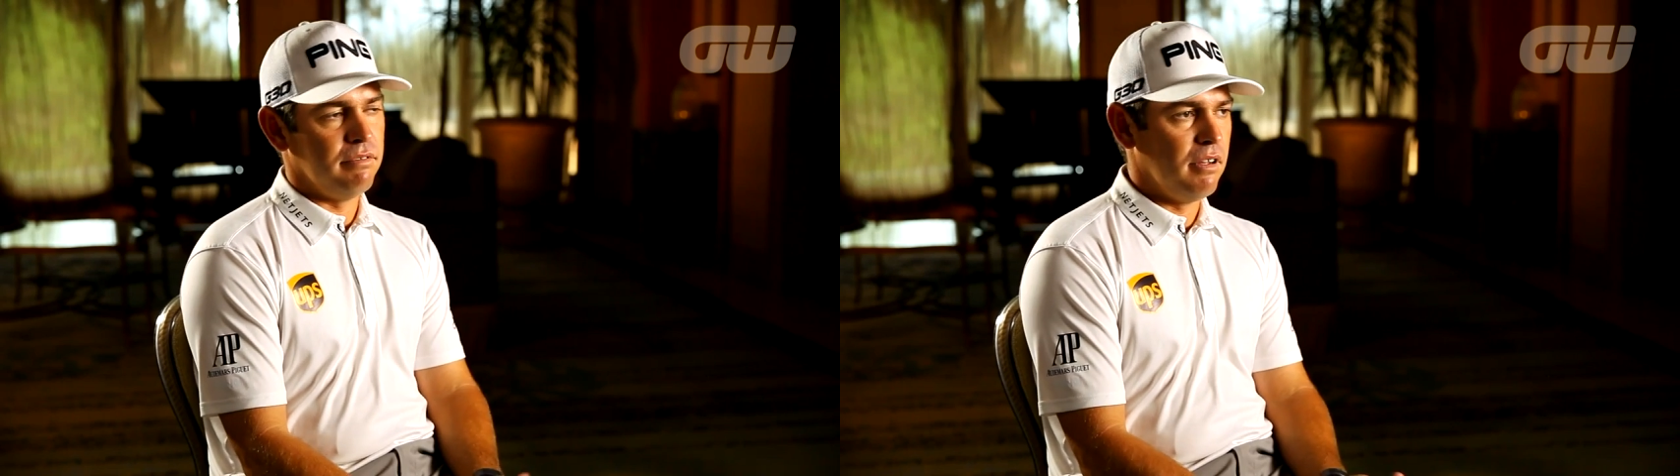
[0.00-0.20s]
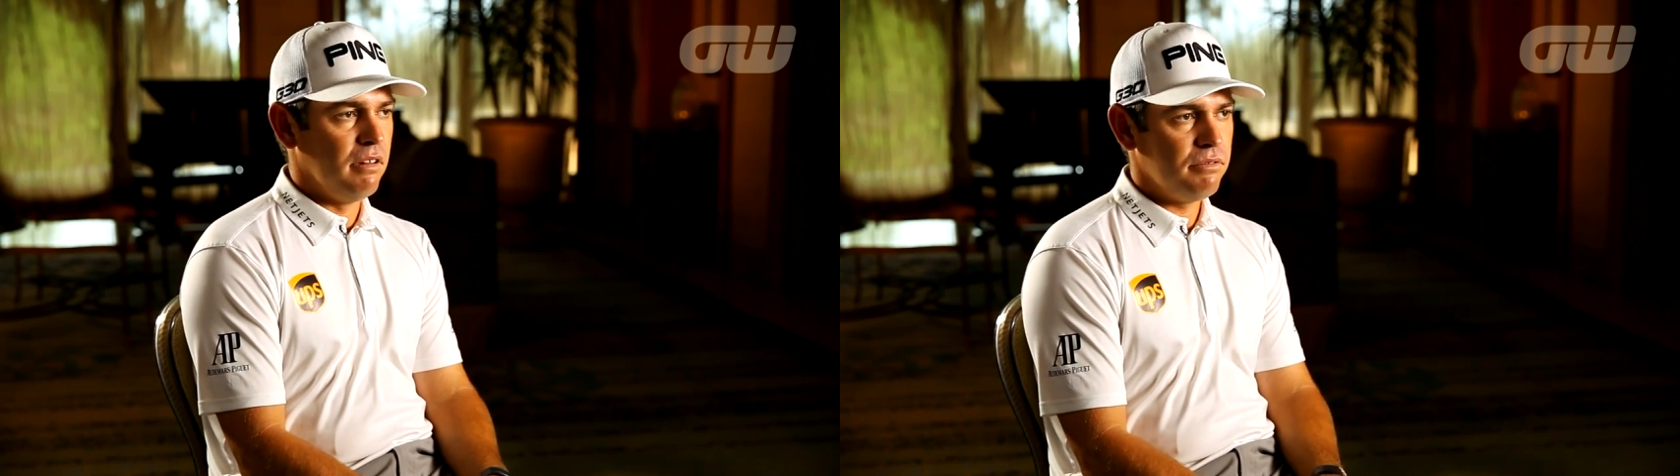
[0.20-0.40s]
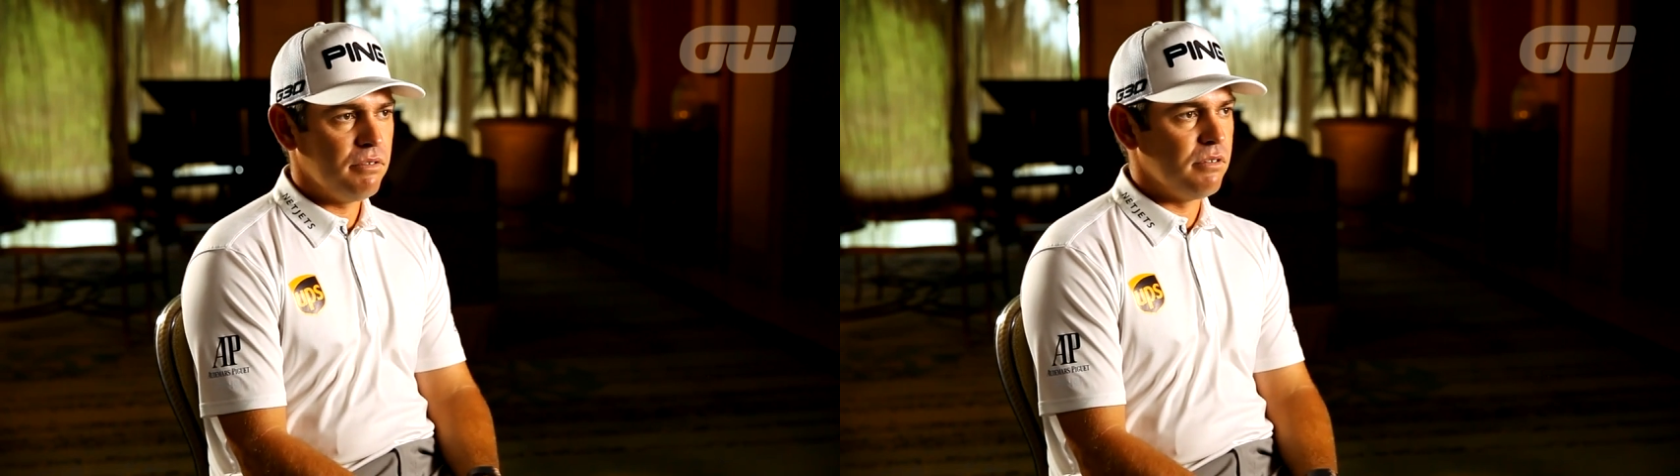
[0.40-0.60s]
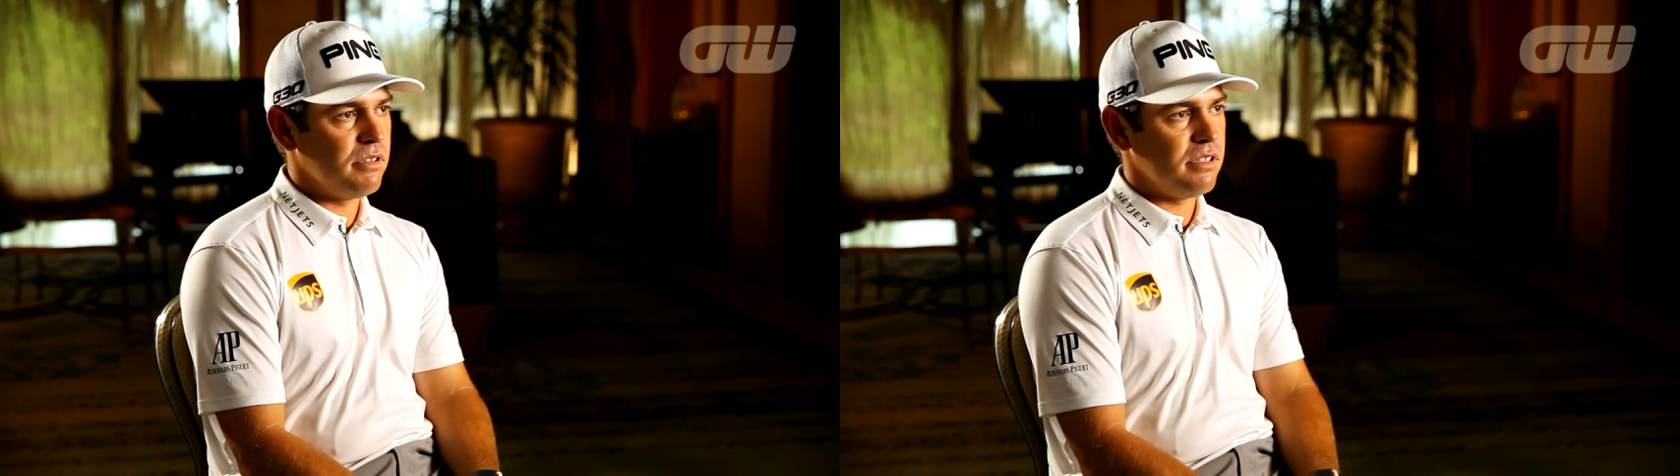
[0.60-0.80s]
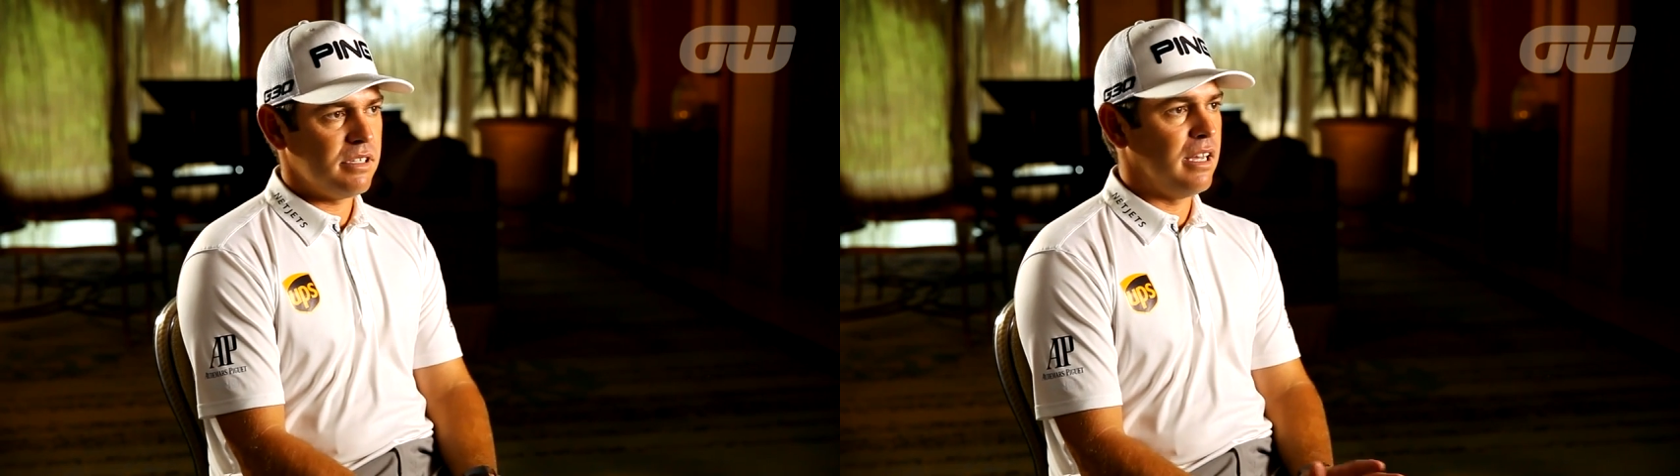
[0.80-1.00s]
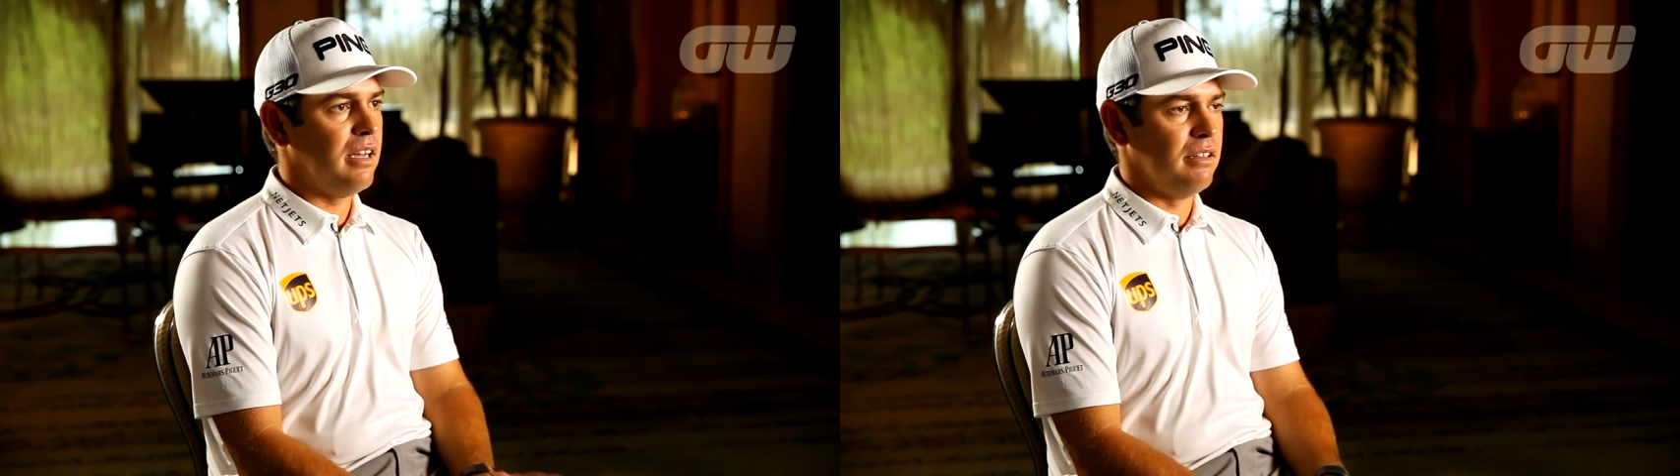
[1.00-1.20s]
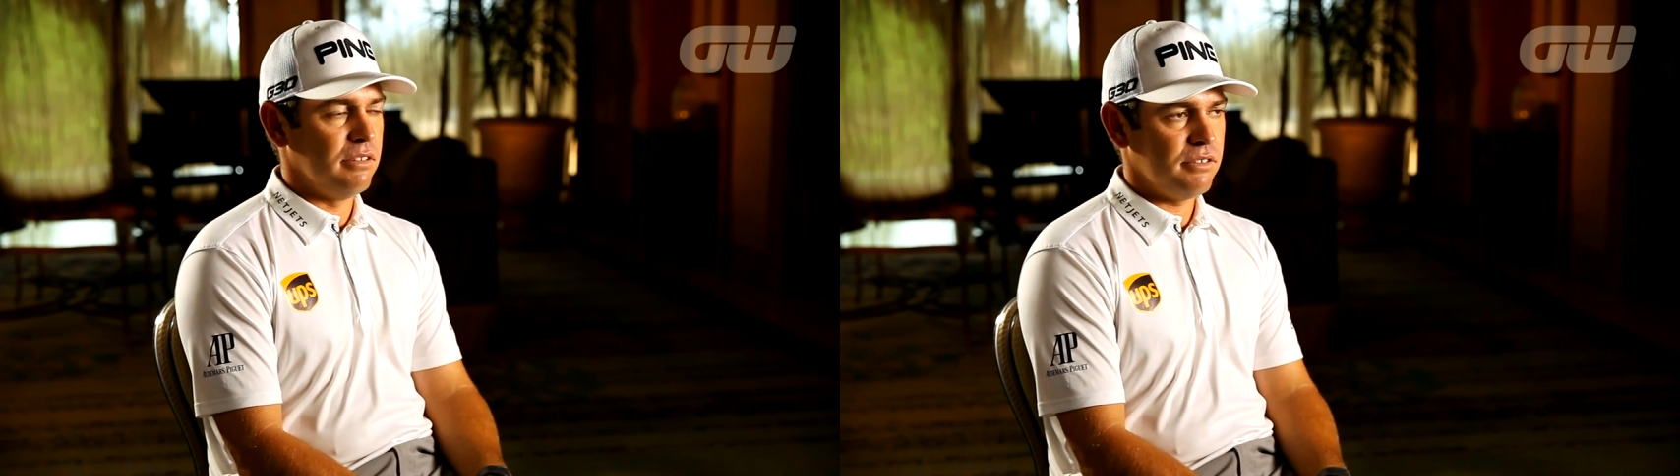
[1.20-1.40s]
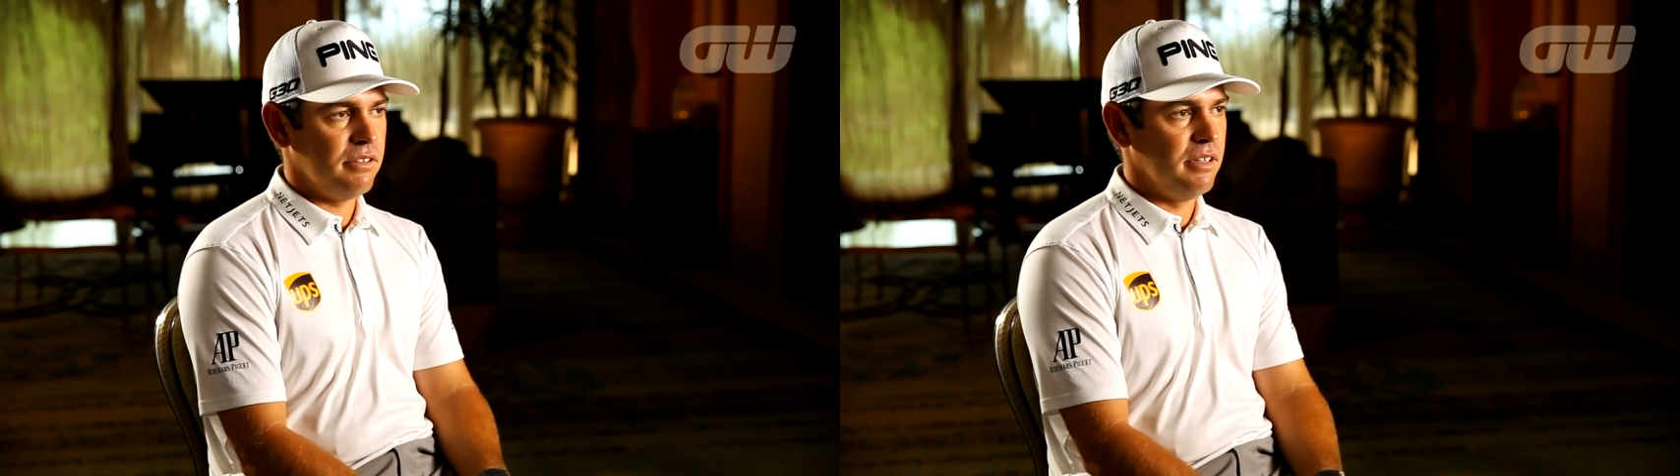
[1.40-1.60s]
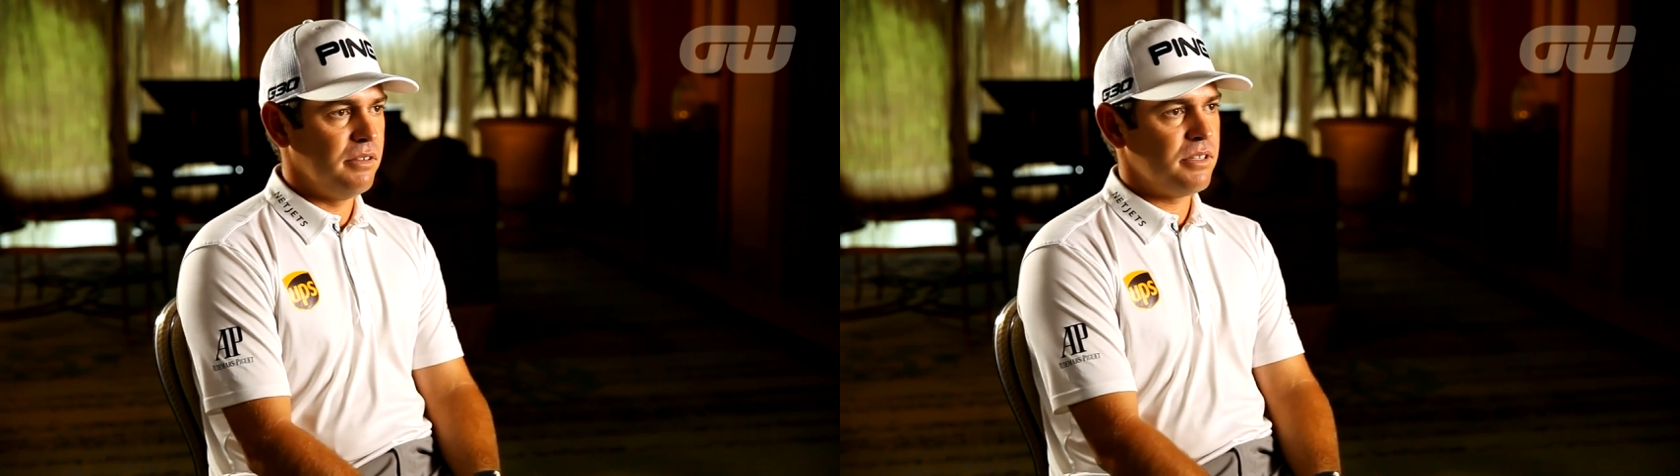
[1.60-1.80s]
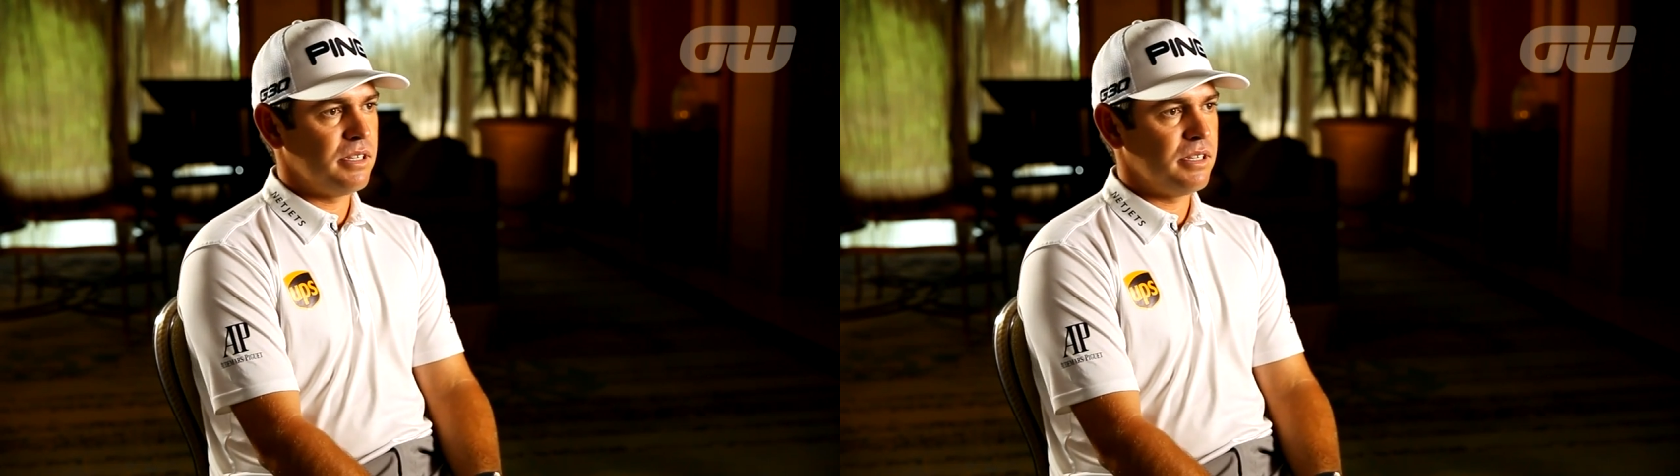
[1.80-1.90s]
golf course styles, you know,